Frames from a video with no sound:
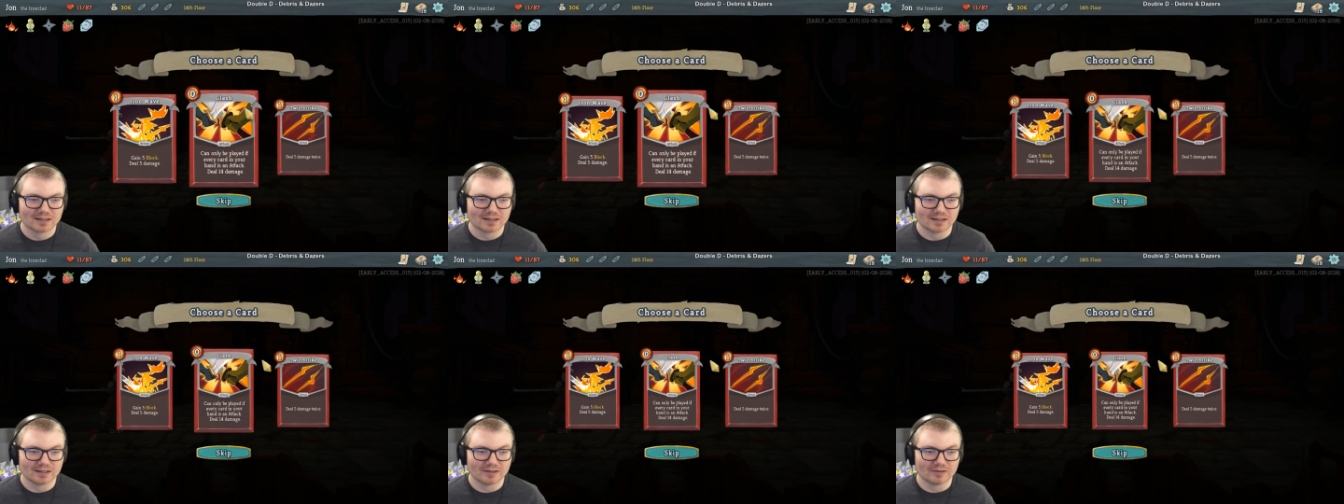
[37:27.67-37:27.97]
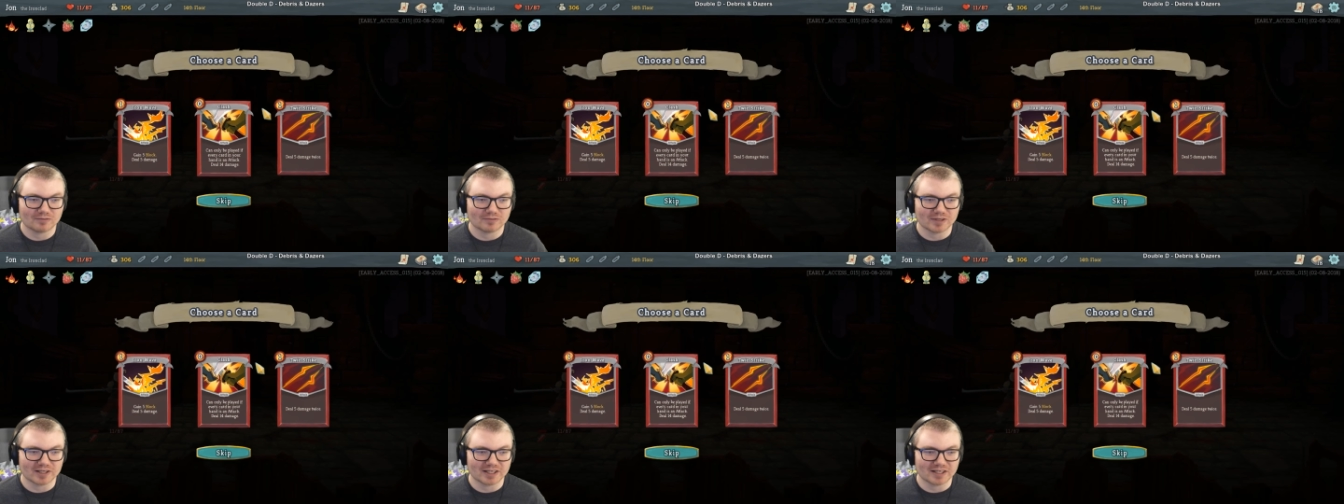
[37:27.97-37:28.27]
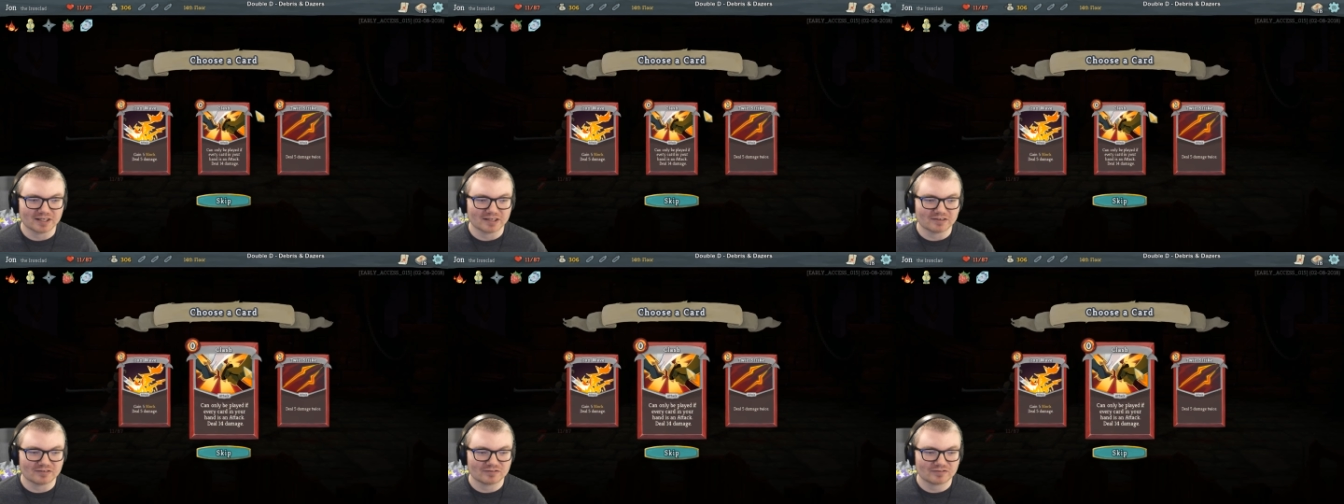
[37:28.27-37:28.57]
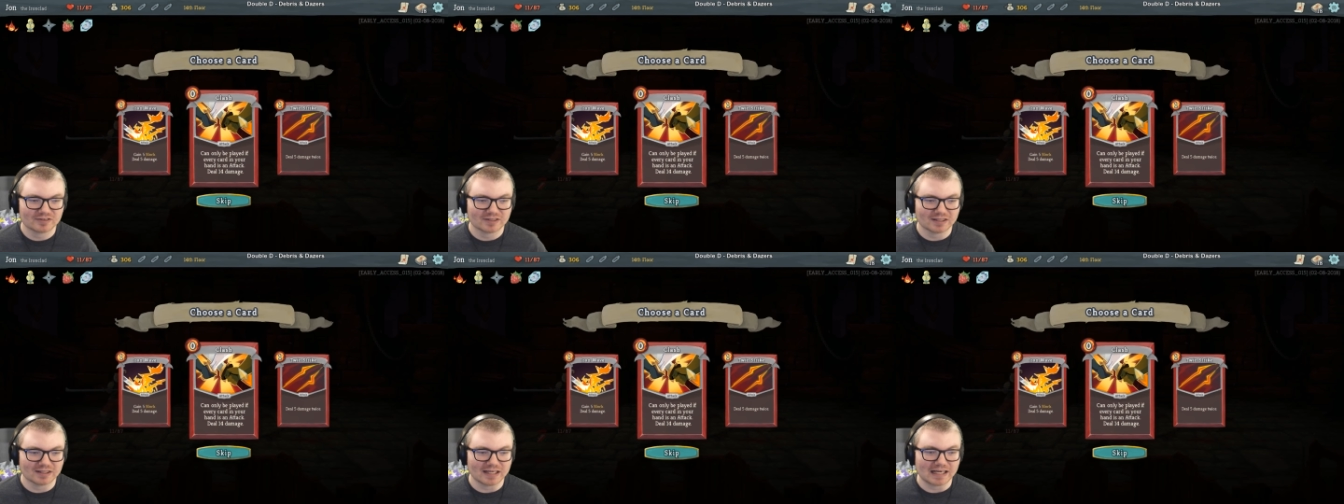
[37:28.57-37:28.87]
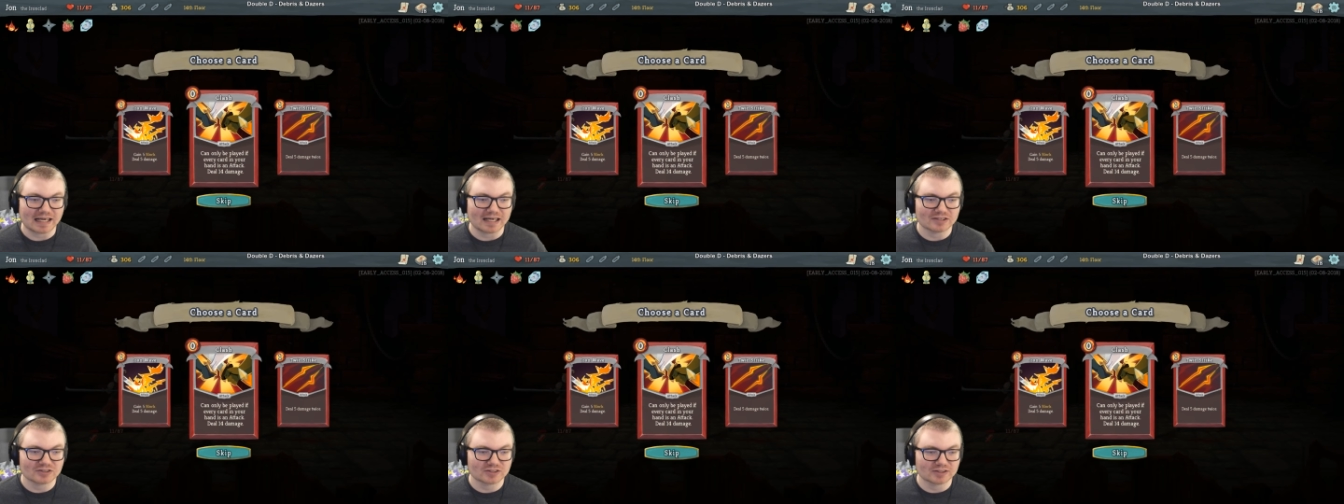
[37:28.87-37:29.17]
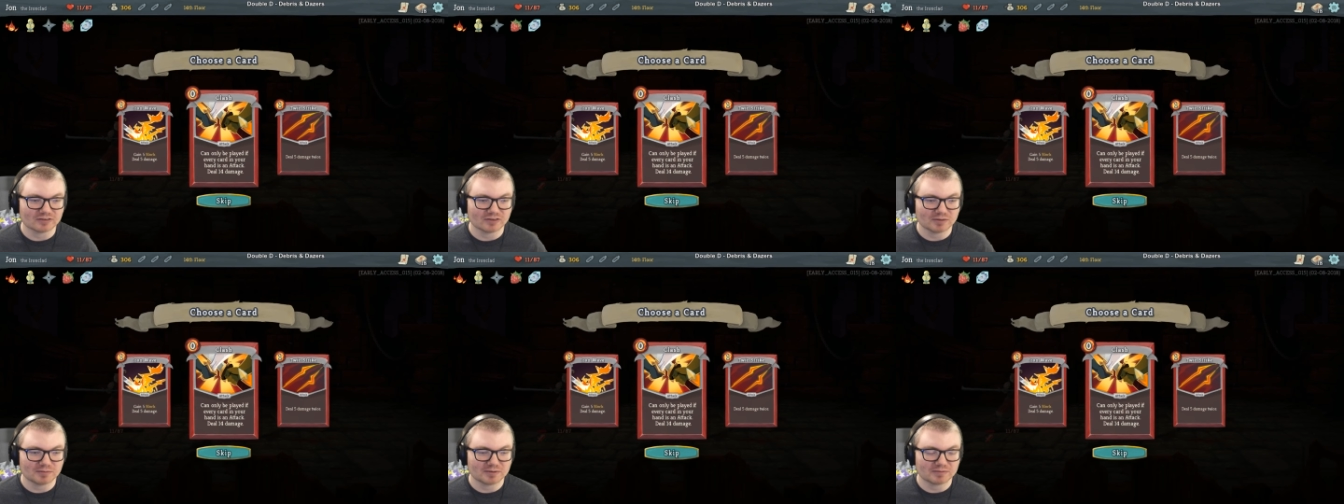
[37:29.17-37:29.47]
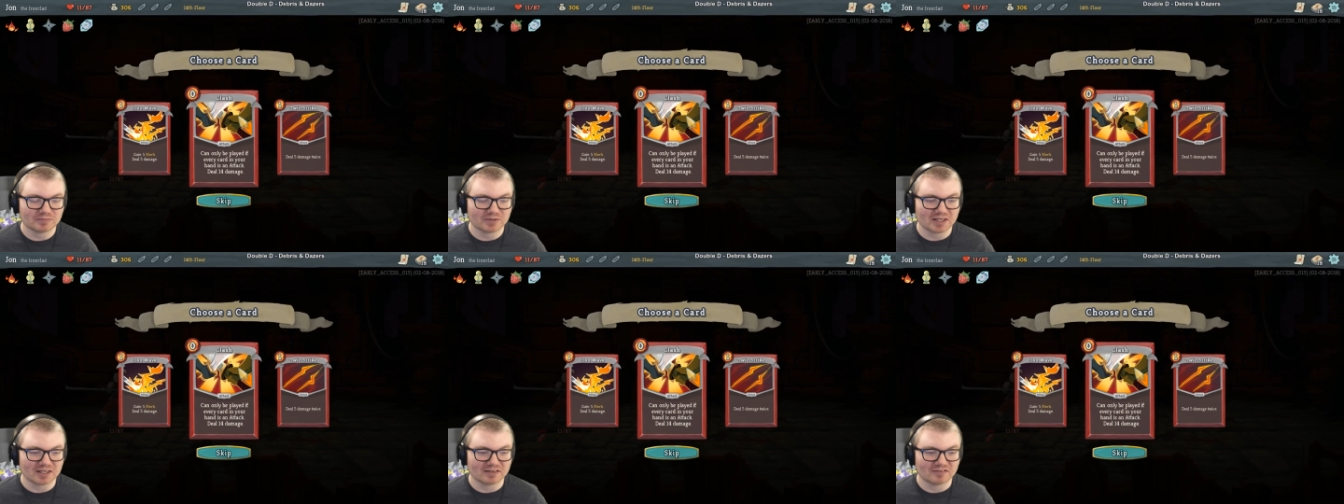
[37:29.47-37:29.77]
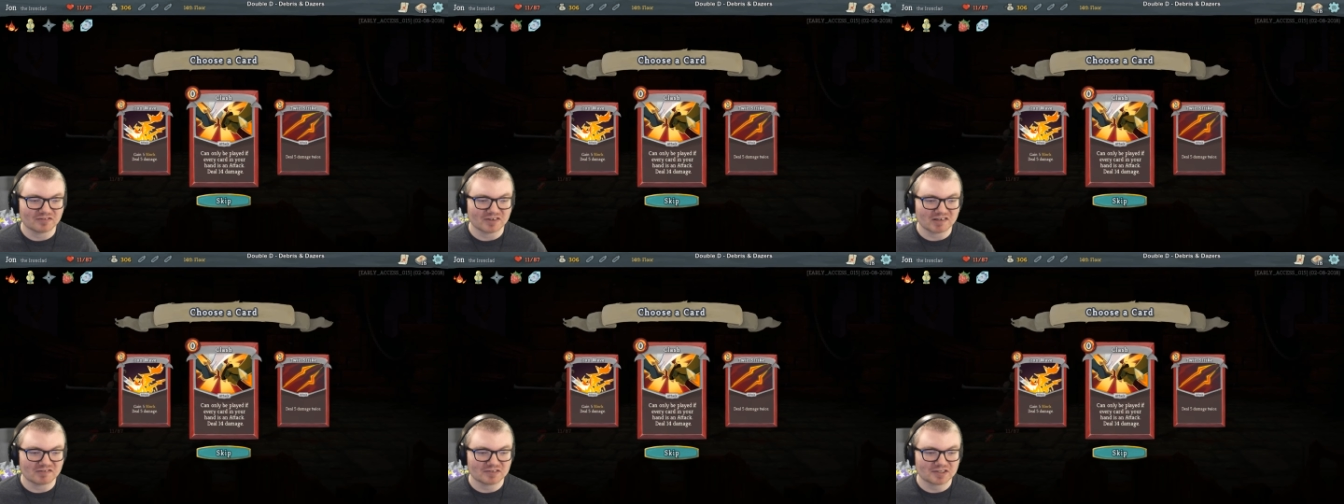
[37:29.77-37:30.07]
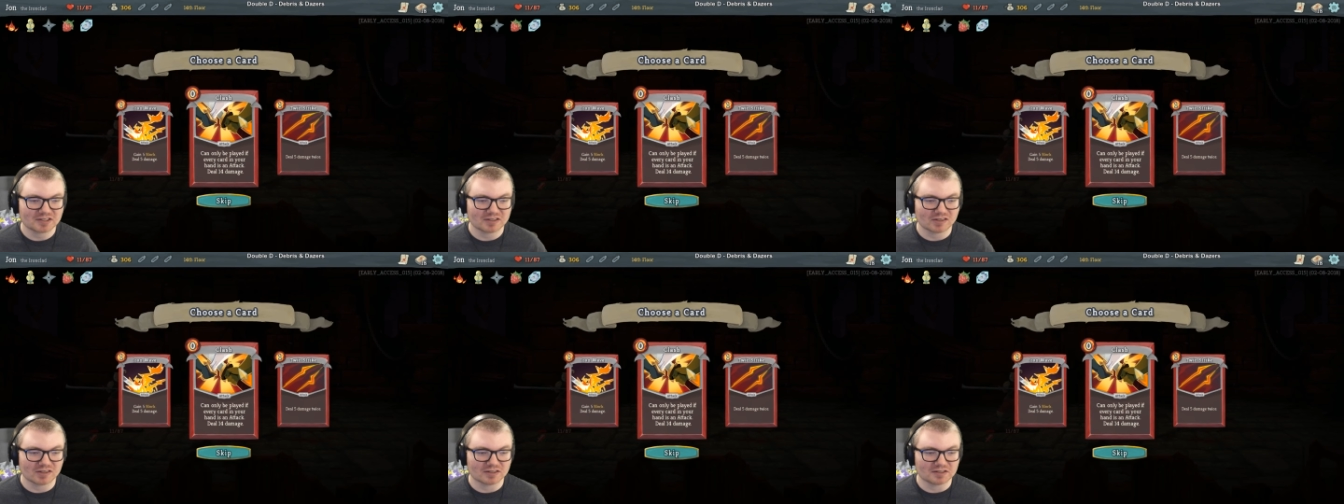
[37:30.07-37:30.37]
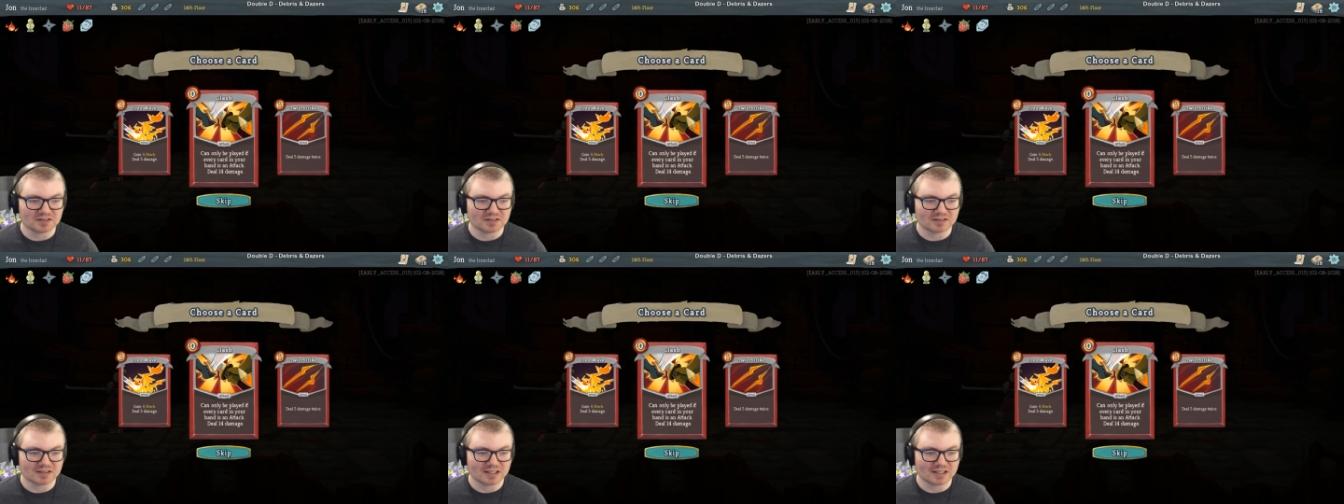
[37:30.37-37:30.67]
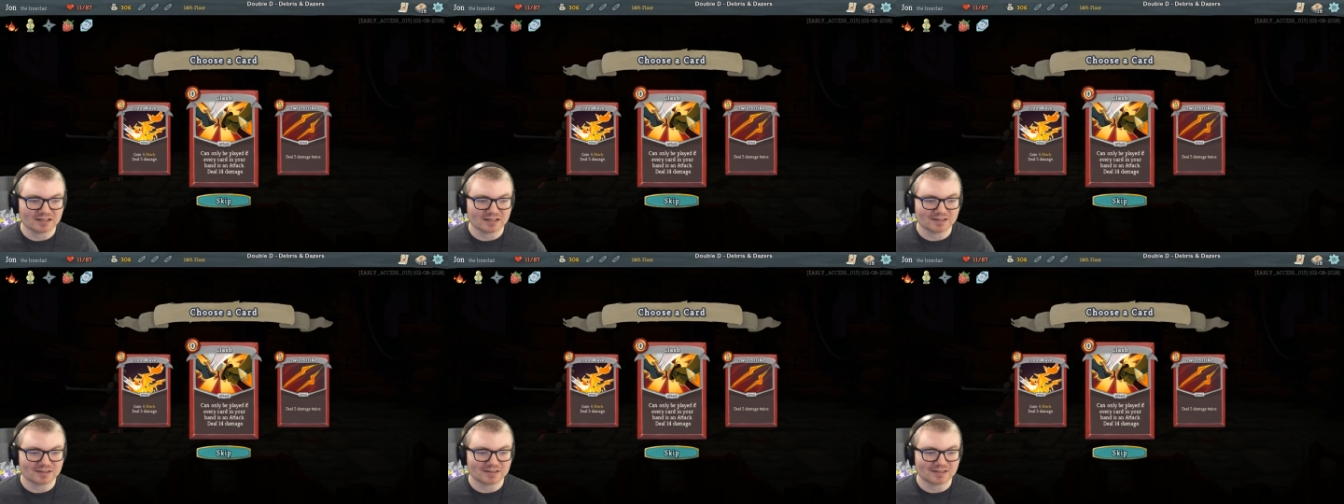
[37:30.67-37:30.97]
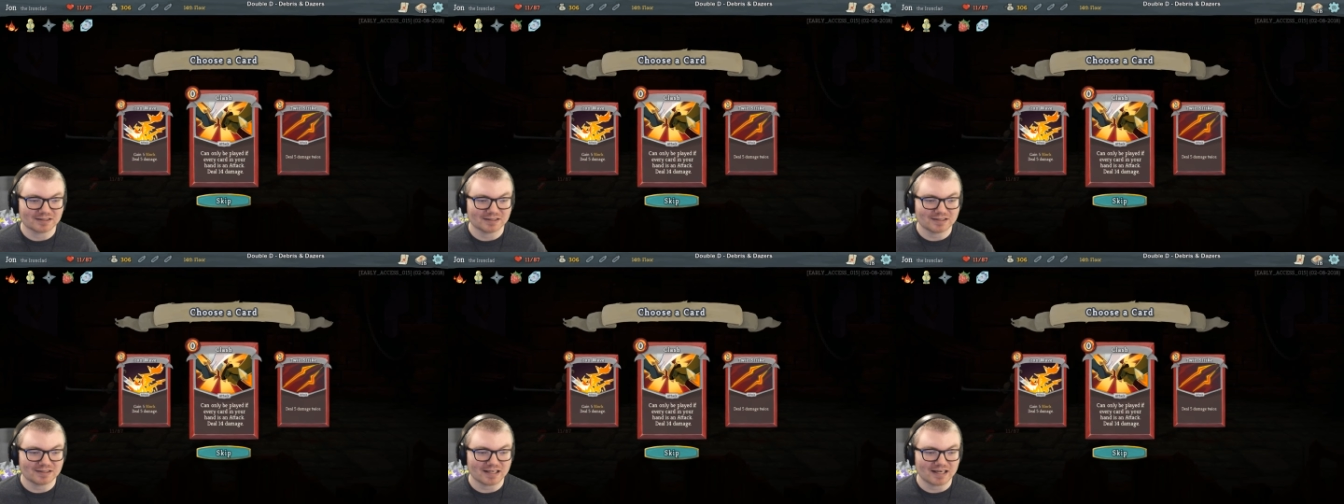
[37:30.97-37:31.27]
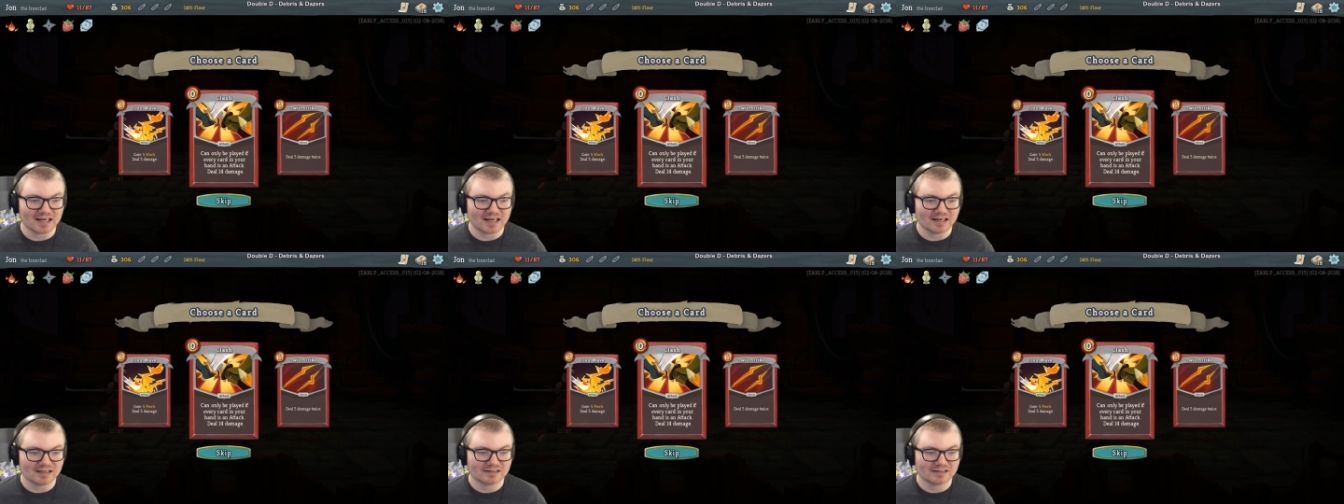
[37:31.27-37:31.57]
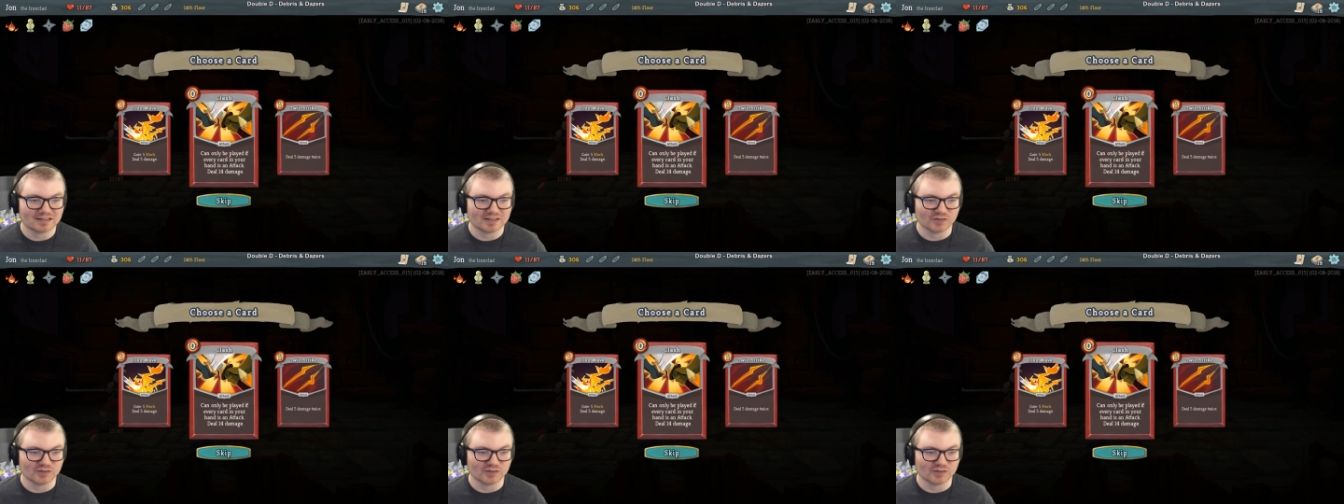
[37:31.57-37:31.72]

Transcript: Iron Wave Clash can only be played if every card in your hand is an attack.